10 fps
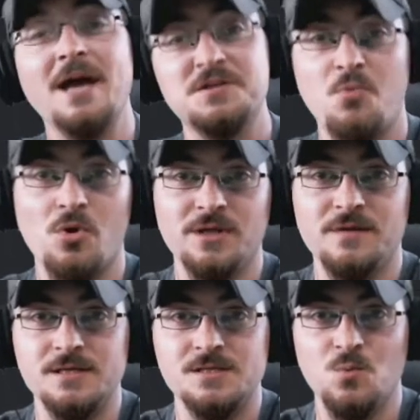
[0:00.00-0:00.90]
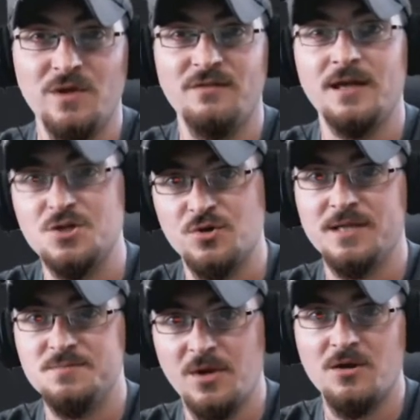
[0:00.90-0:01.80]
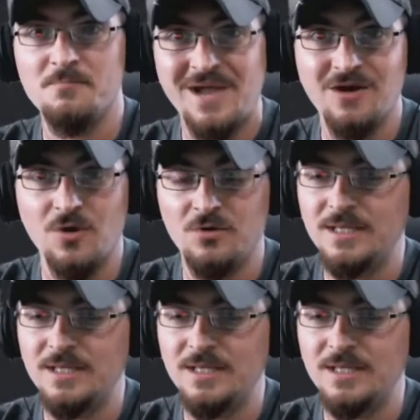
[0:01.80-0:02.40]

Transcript: exporting this with a transparent background.